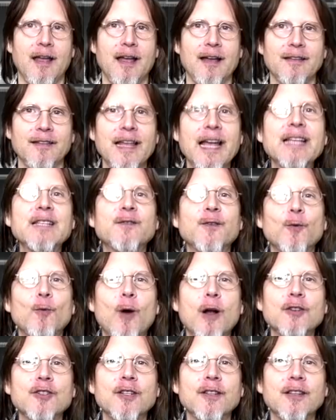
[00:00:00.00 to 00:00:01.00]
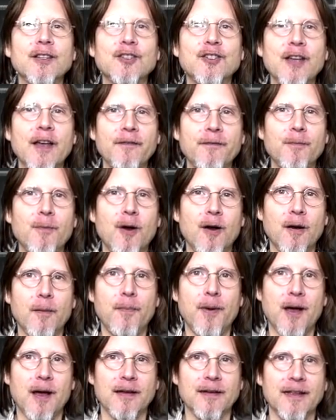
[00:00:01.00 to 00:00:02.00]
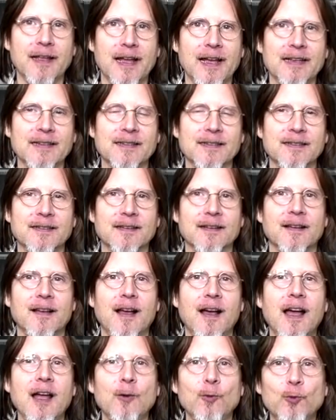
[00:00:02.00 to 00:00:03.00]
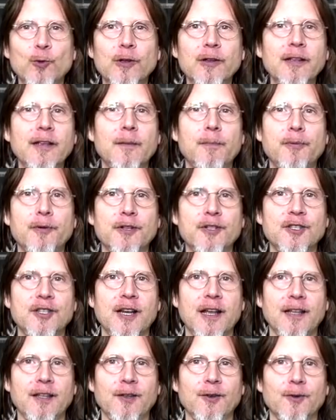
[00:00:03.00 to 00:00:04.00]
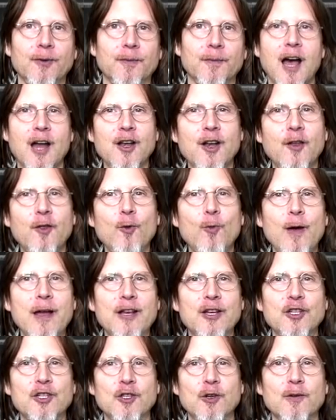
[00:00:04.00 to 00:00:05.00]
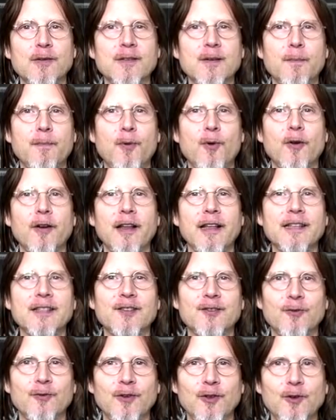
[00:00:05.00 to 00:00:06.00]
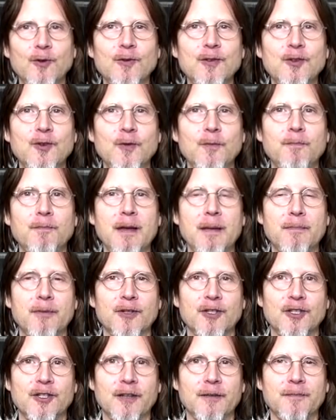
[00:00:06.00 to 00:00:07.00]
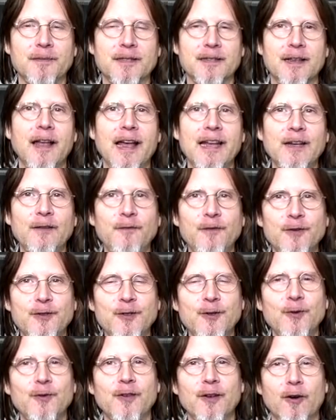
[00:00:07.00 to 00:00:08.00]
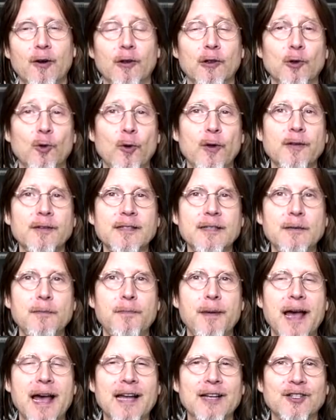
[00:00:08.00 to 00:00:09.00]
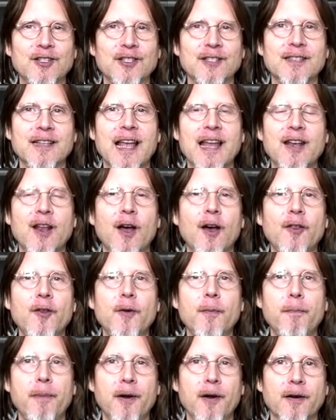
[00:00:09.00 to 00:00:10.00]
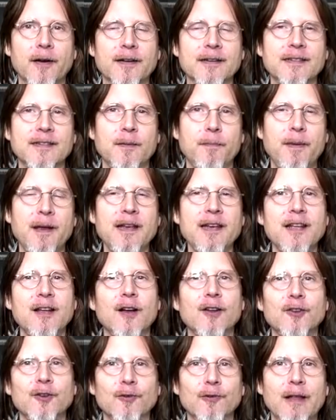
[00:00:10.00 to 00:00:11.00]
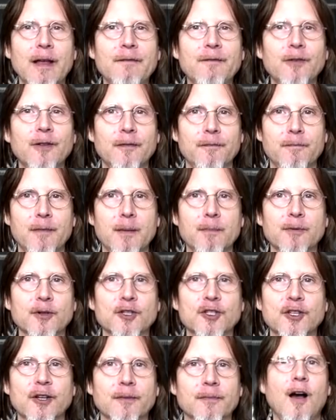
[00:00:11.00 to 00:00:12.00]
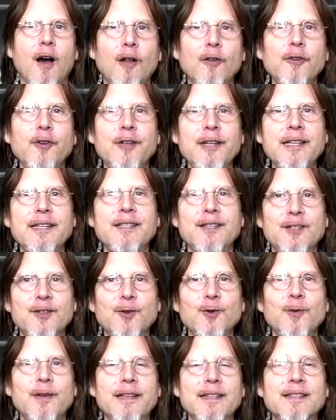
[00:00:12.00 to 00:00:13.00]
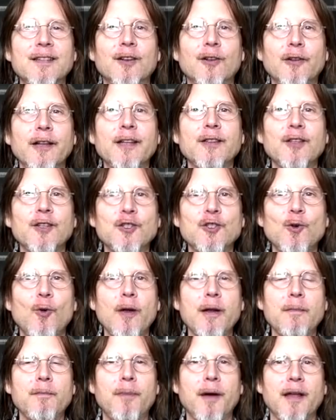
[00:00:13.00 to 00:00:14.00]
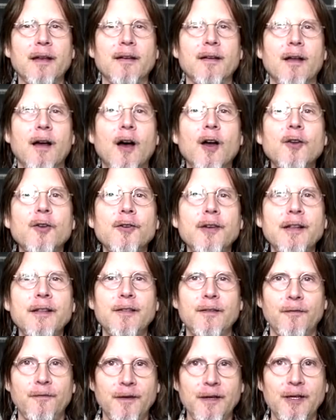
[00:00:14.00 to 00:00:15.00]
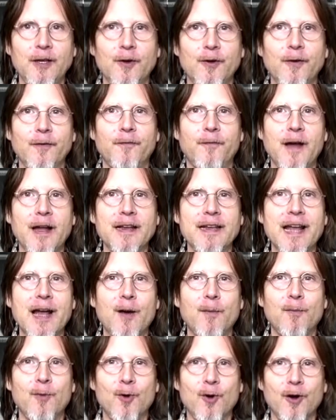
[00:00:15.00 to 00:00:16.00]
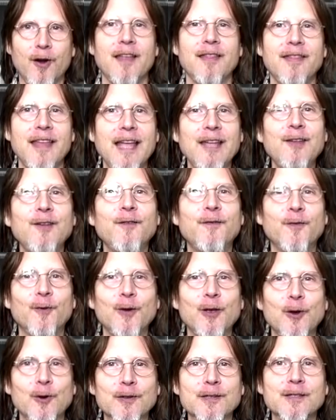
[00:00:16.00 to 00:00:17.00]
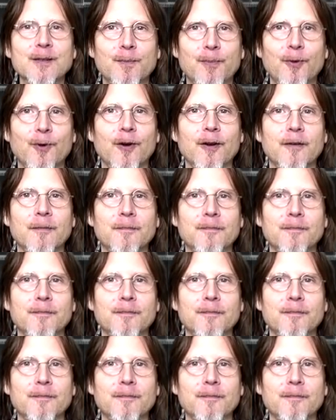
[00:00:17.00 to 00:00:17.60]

Thanks for watching the Jeff Mara podcast. I really appreciate you. Another way to show support is through YouTube memberships. And if you do, there are loyalty badges and other perks depending on your level of membership. All you need to do is click the join button underneath the video to find out more. Thank you for your support.